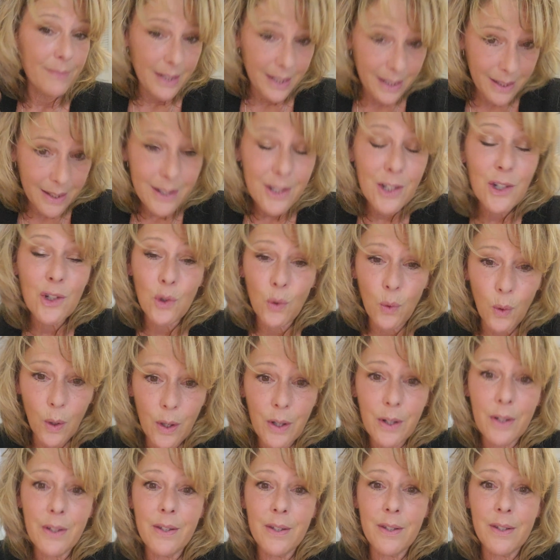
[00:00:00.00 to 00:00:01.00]
it
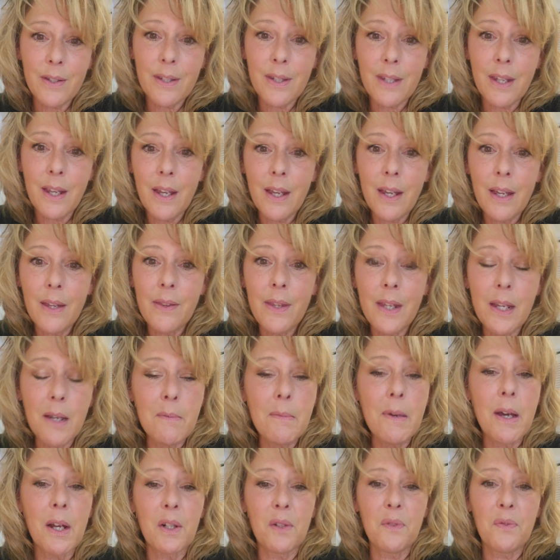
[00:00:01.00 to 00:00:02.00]
shortens the
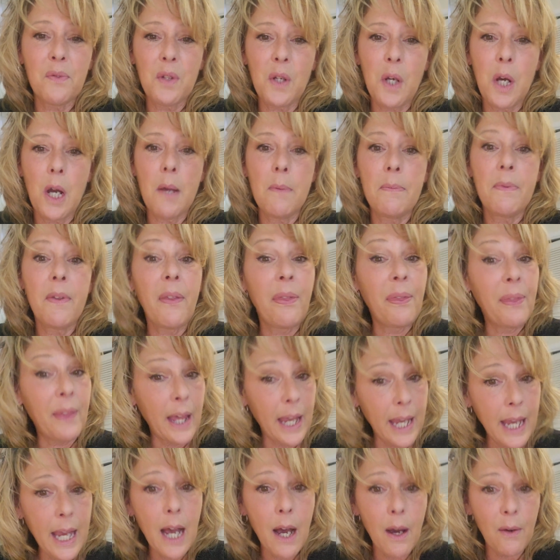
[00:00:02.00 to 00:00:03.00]
amount of time that
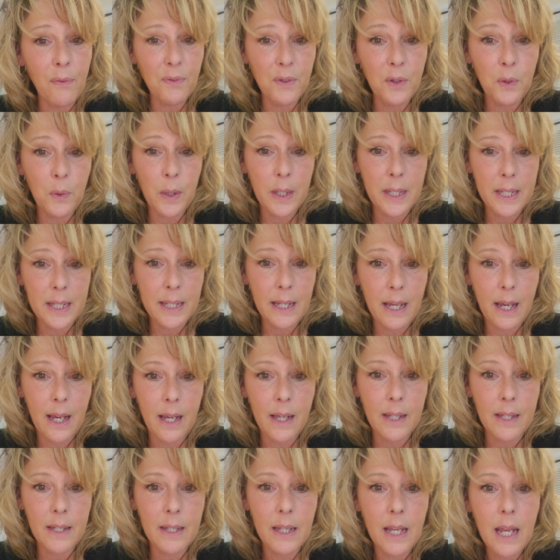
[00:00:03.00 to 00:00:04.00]
they have to
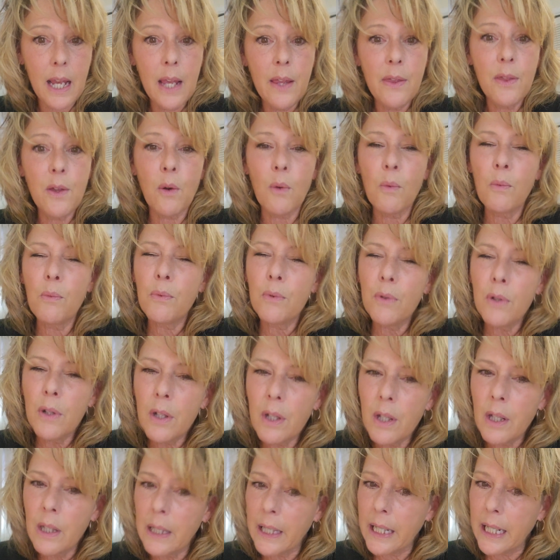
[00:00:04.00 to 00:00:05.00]
assess. They're
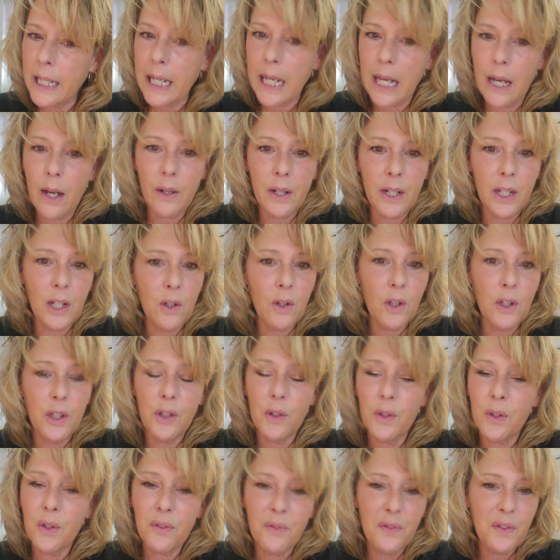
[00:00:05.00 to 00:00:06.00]
really counting on
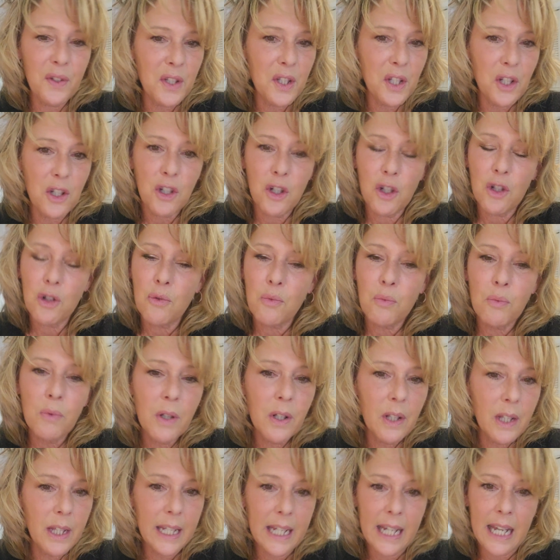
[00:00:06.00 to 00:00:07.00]
you. The physicians
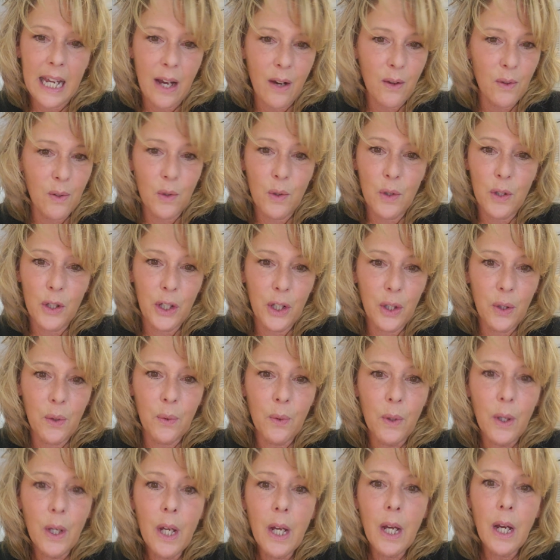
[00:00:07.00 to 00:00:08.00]
really count on you,
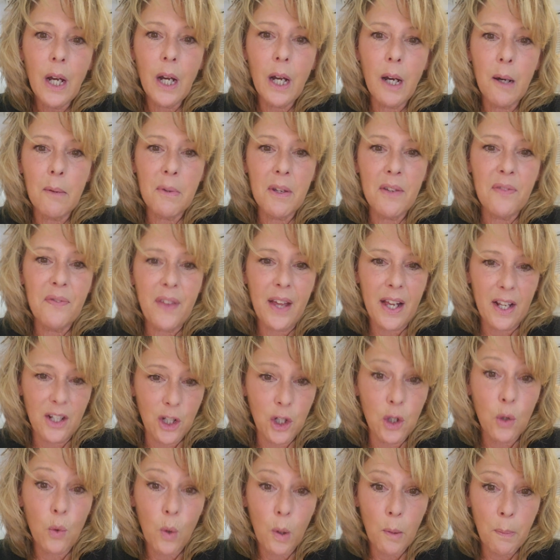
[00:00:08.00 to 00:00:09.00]
if
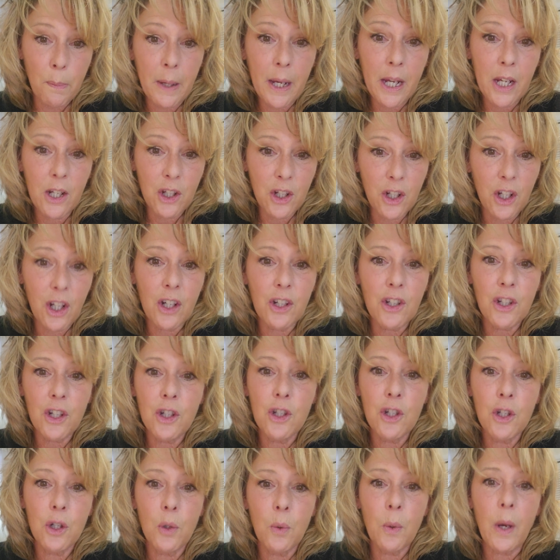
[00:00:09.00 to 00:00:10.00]
that's your patient, to
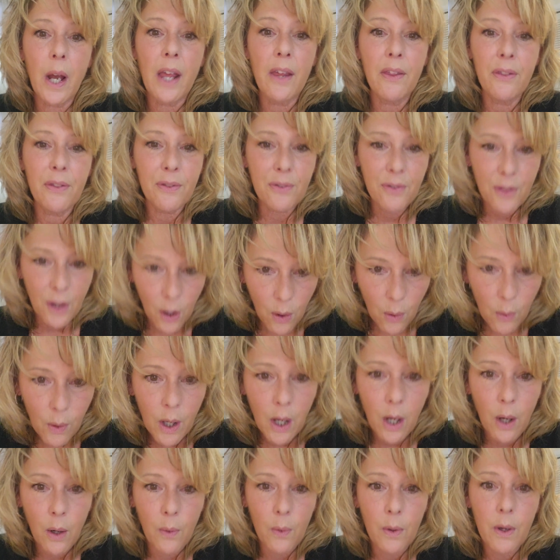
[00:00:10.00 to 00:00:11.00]
do a
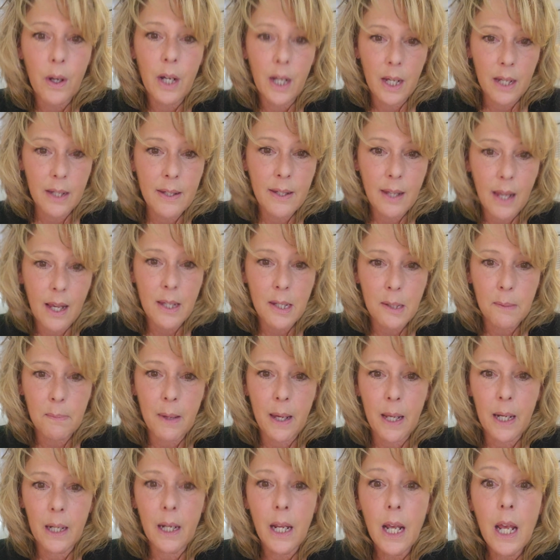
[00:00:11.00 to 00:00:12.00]
thorough
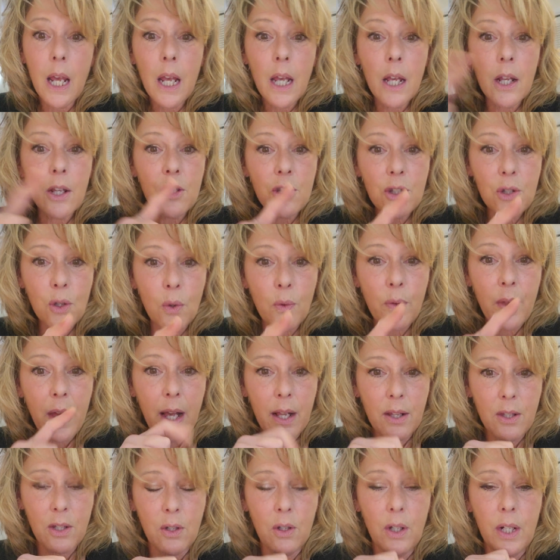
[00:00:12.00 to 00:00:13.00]
assessment. And so
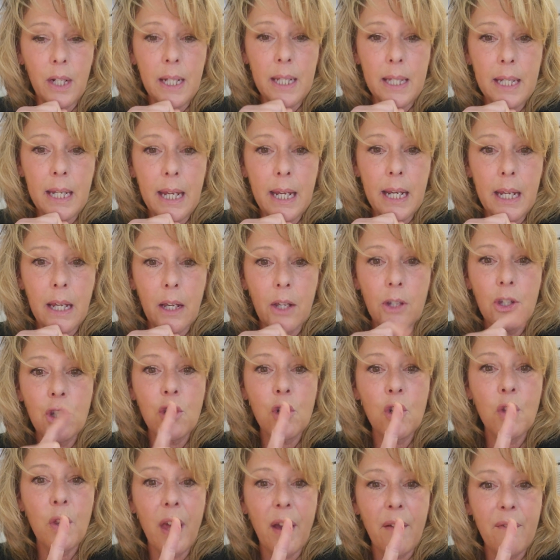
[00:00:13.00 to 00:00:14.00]
that's going to take us
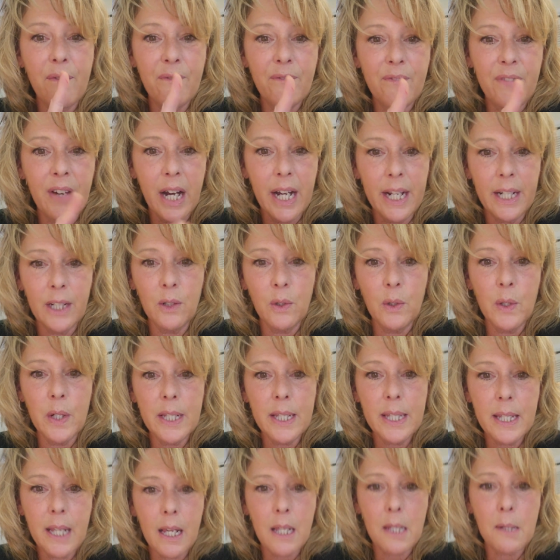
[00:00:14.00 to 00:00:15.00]
to that final
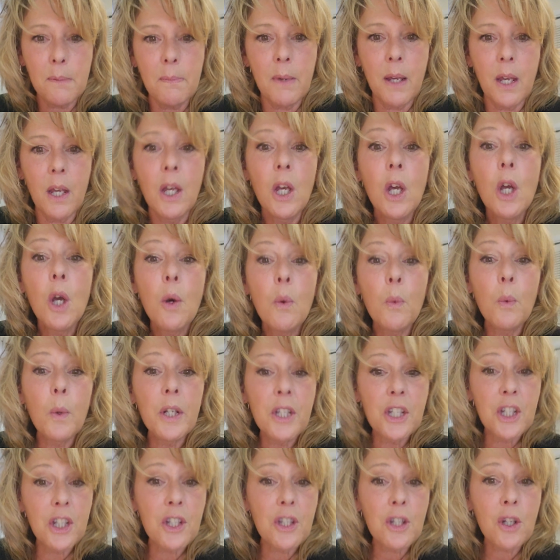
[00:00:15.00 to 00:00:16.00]
assessment,
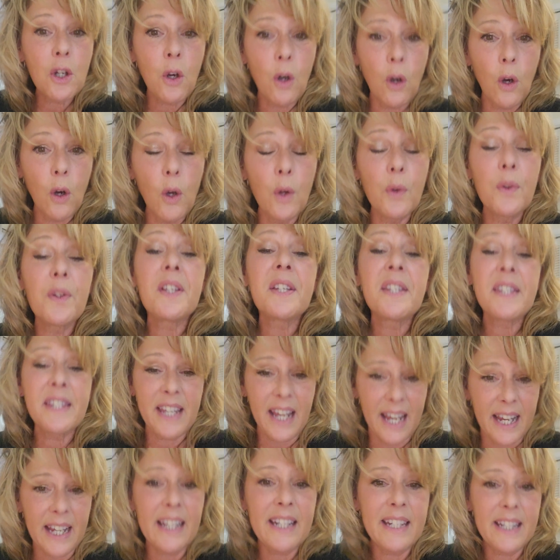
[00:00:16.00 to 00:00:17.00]
which is called the
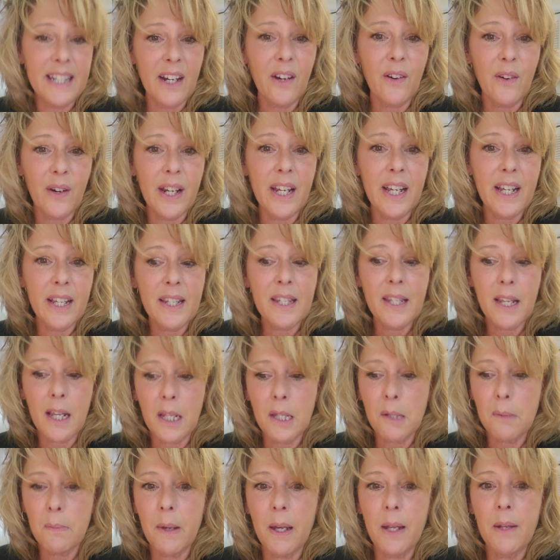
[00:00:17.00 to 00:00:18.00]
secondary
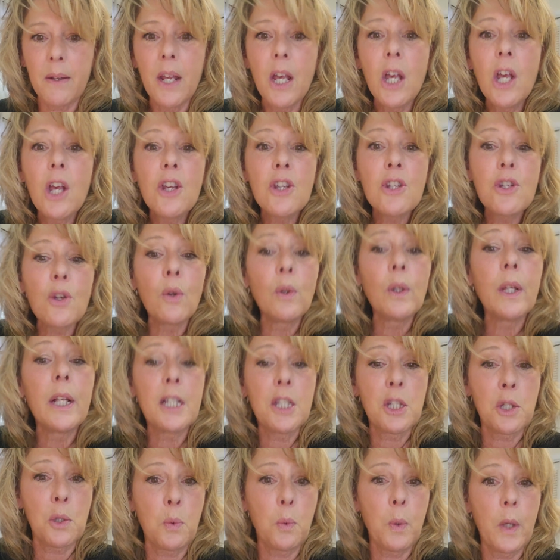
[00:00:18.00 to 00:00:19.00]
assessment. So
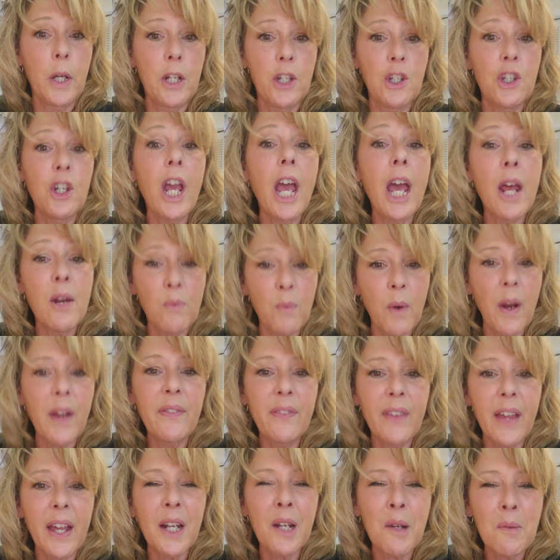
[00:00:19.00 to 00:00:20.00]
let's switch and
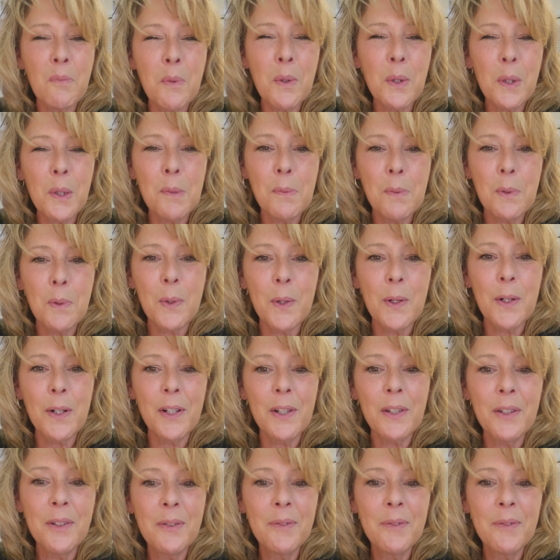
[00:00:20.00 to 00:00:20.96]
write that up on the board.